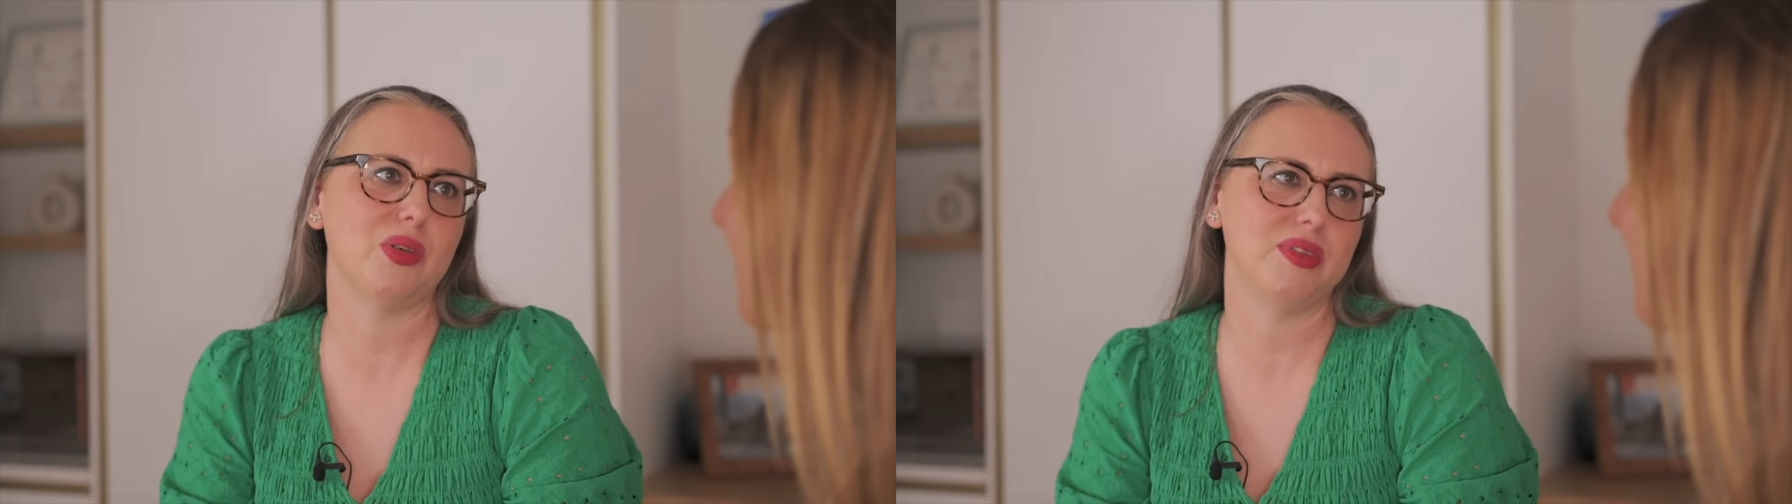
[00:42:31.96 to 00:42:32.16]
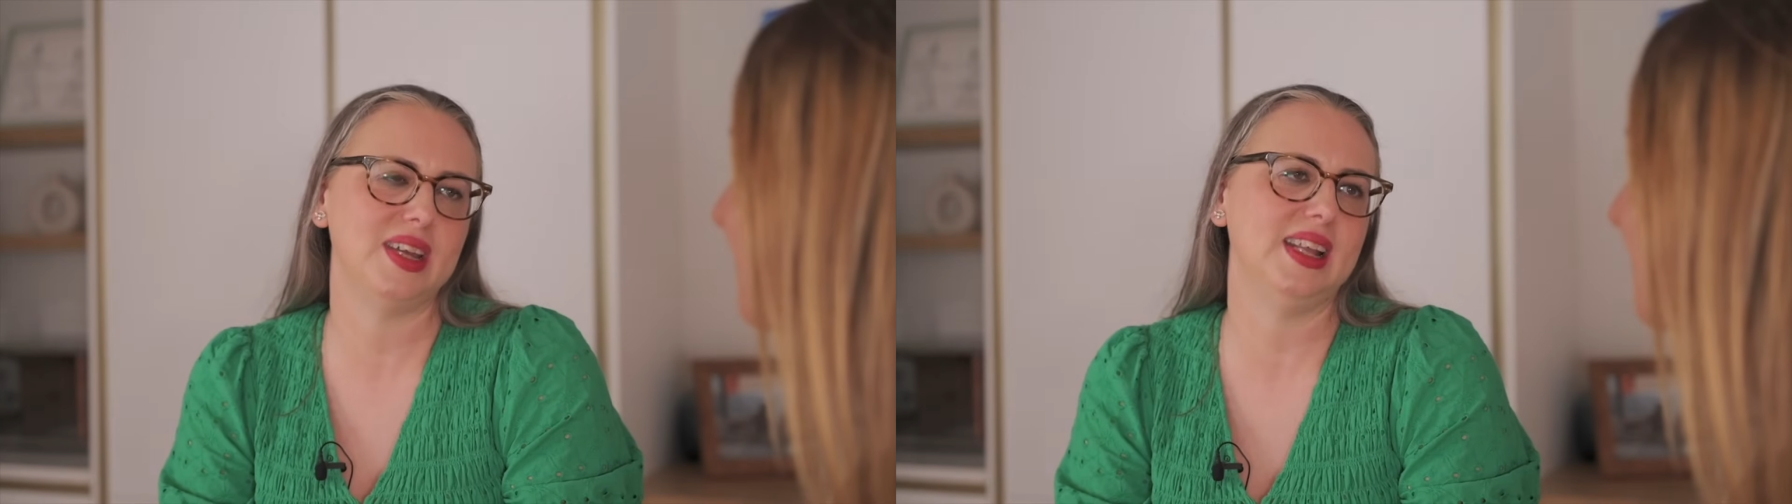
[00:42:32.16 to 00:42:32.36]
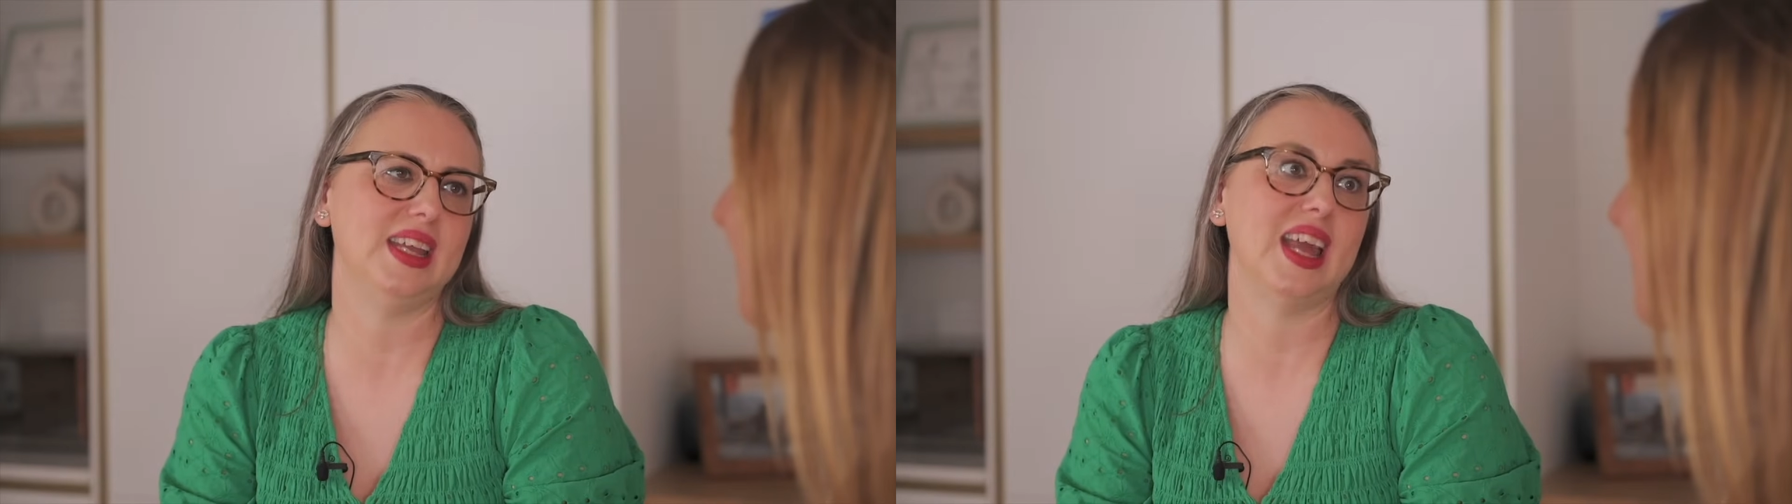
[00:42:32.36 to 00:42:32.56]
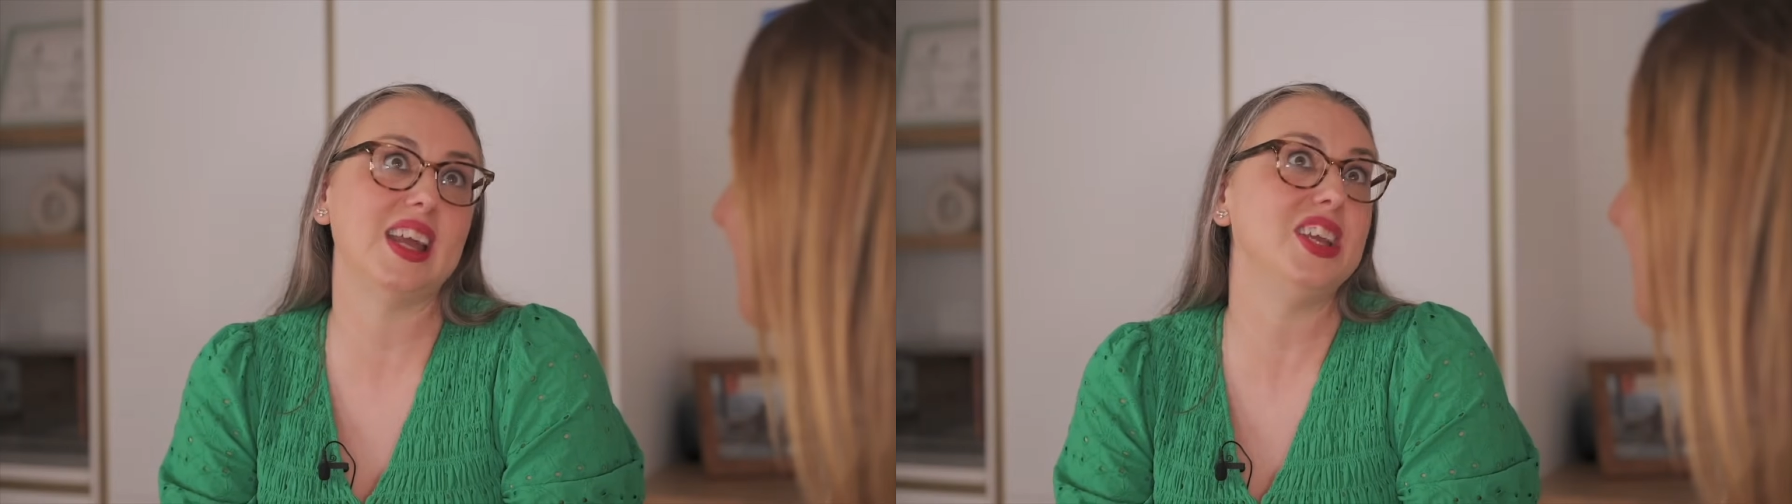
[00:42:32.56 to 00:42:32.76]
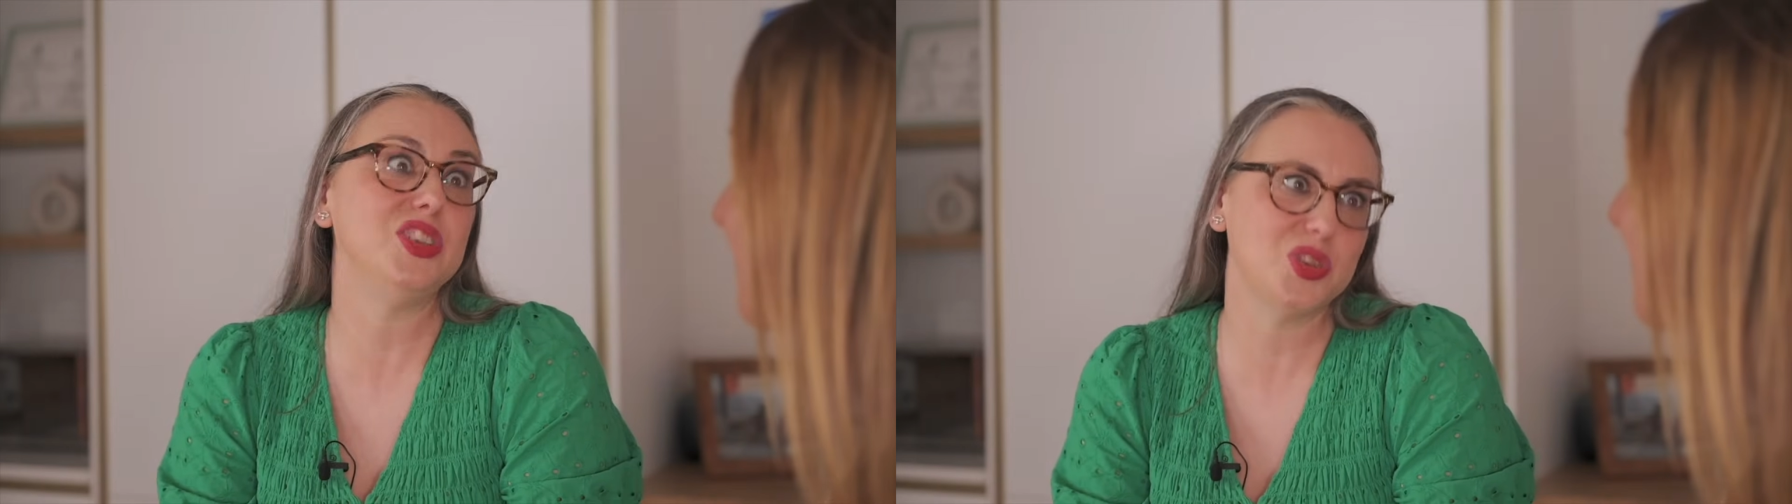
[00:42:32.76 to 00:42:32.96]
a really
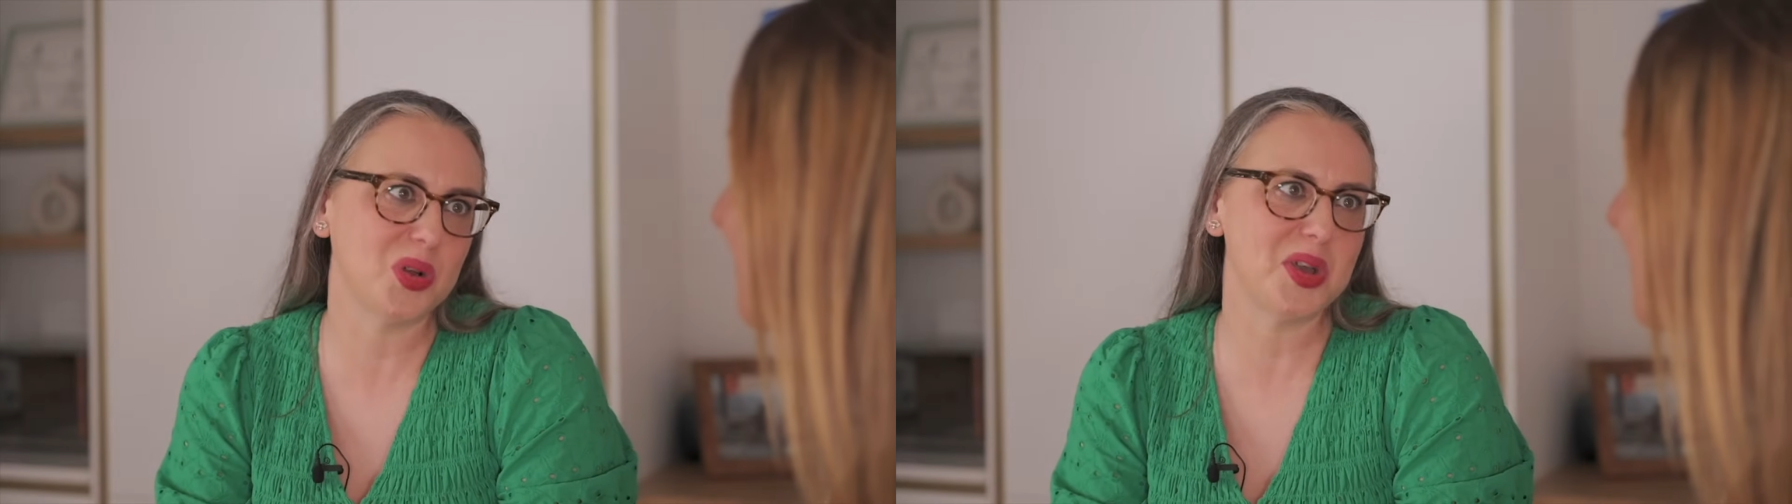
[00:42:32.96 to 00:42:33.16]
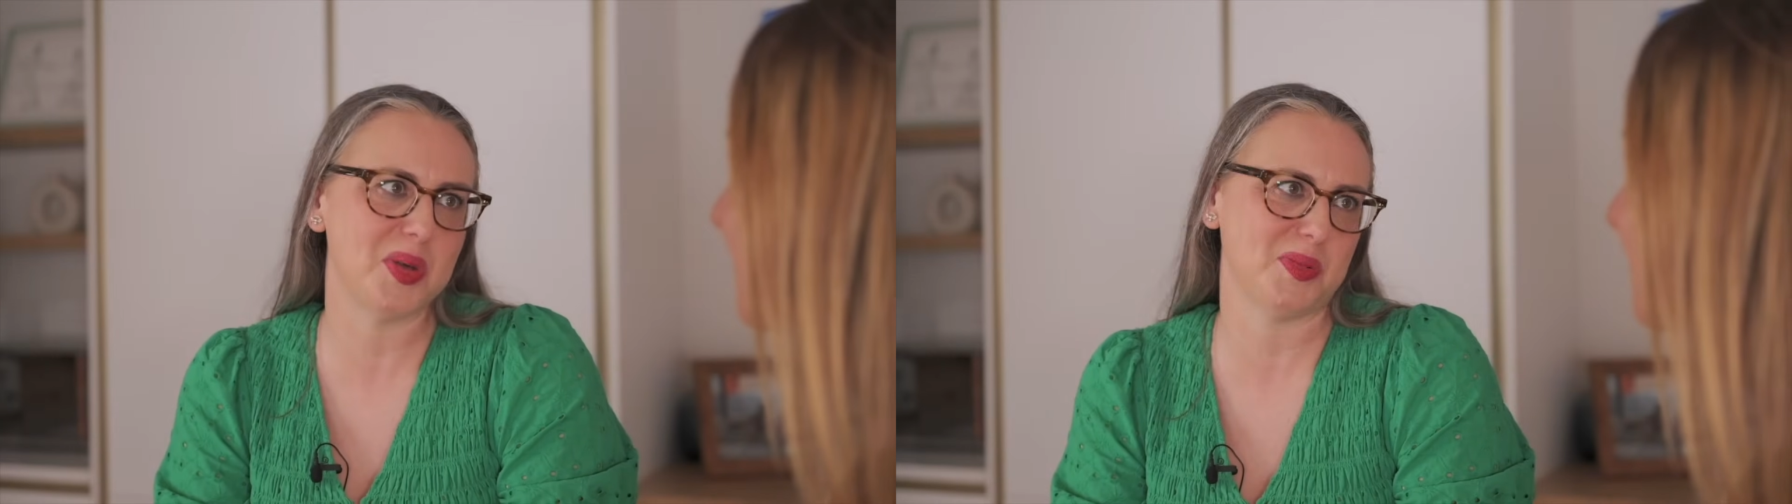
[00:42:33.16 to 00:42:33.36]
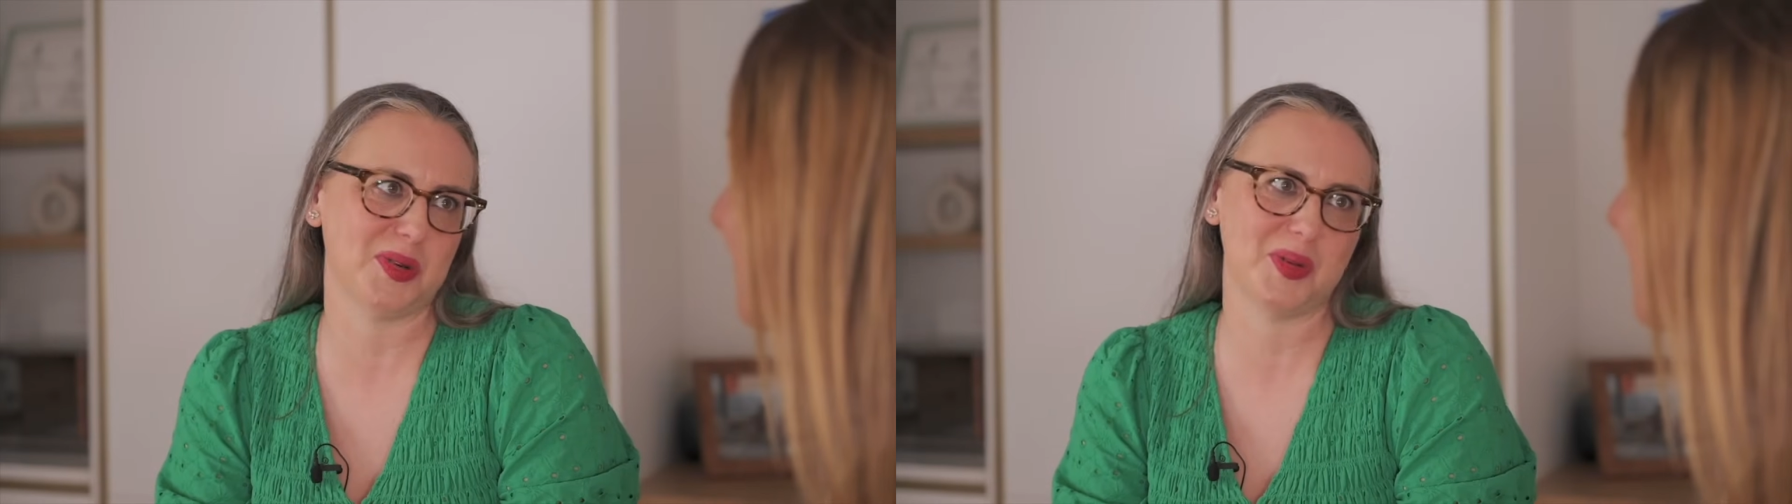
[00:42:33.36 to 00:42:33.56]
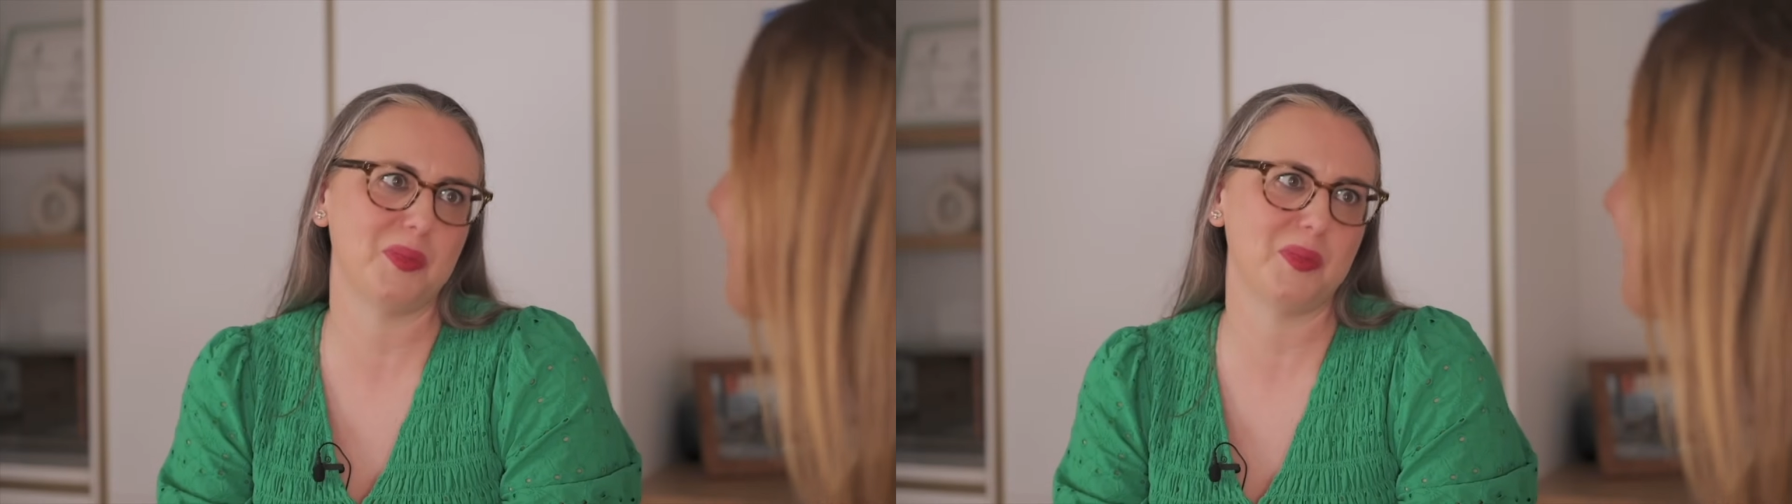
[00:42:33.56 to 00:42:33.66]
enjoyable,